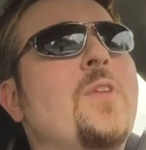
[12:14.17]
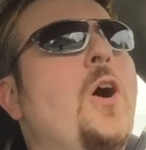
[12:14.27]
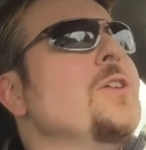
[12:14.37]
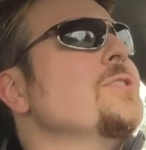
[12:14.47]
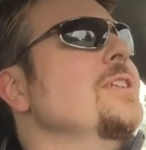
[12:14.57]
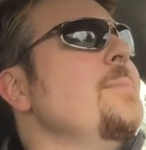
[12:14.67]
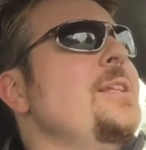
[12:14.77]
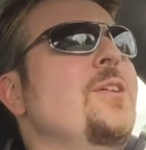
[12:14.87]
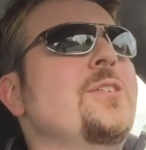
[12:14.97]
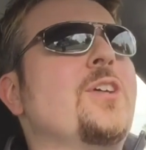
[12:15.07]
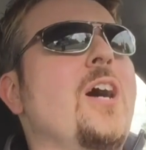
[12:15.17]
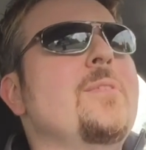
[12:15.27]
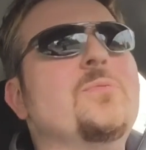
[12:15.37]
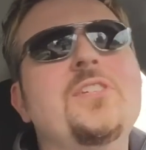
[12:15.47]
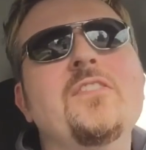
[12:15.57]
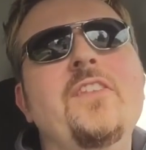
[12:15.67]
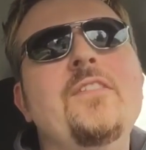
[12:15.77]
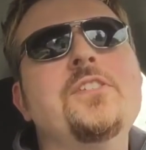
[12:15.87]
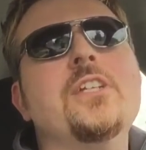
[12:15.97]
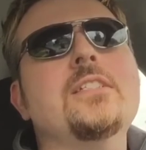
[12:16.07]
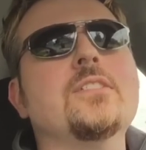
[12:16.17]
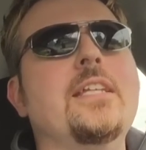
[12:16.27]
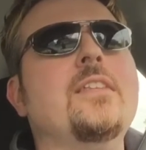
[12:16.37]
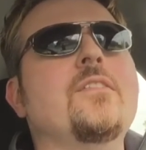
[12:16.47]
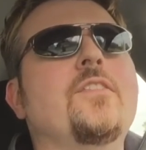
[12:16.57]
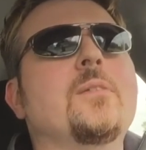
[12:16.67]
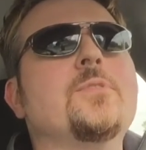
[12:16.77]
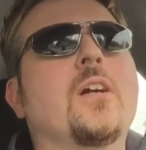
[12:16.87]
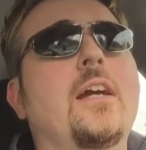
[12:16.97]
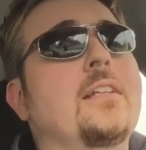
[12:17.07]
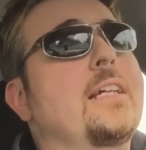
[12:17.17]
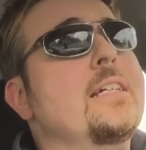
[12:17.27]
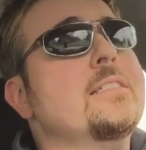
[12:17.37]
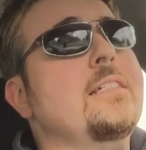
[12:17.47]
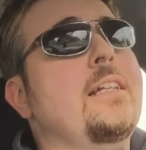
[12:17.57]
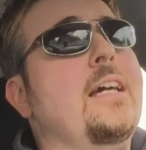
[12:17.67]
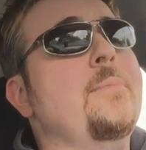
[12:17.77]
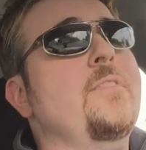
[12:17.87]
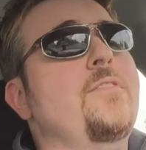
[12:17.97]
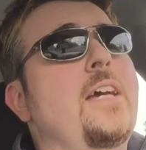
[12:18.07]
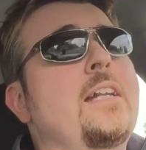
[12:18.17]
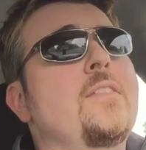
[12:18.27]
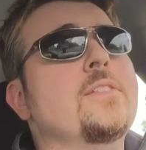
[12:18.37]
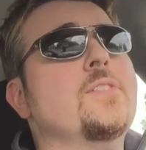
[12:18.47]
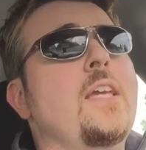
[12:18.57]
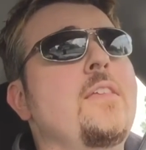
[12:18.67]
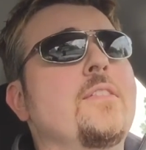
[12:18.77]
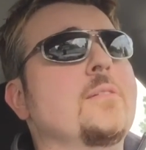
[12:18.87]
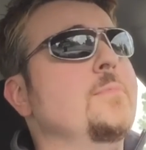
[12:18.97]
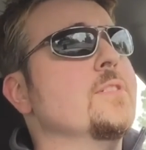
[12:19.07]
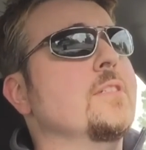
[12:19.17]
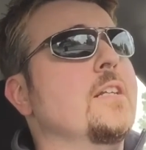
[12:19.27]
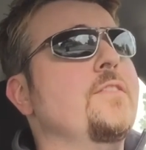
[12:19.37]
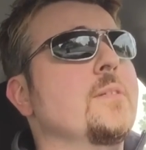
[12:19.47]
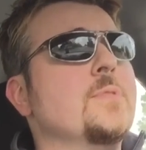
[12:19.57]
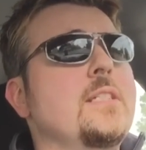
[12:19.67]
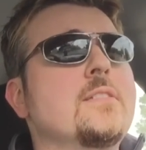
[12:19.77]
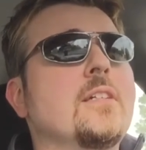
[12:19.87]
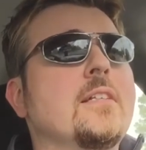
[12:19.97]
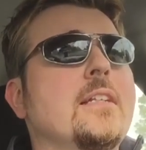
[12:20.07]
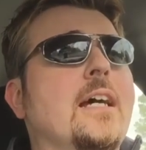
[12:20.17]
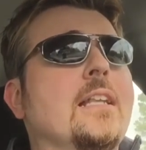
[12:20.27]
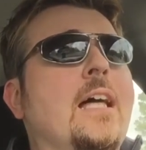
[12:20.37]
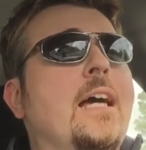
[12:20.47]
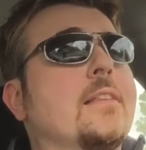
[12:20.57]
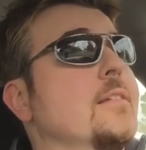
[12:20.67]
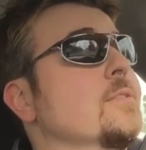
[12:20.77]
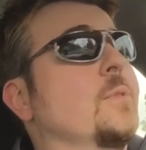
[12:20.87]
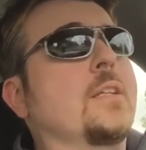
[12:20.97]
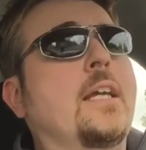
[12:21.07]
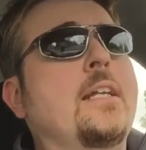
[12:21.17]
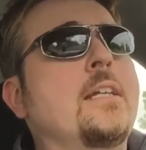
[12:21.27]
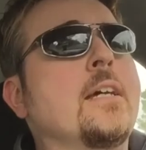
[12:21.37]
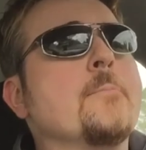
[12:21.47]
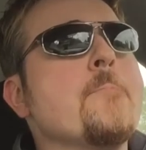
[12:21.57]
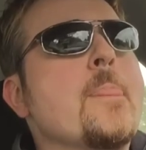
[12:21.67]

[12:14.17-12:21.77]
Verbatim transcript: Also, let me know in the comments what your favorite Jason Statham films are. And like I said, I'm a fan of the Statham. There's a lot of films that he's done that I like. This one ain't it.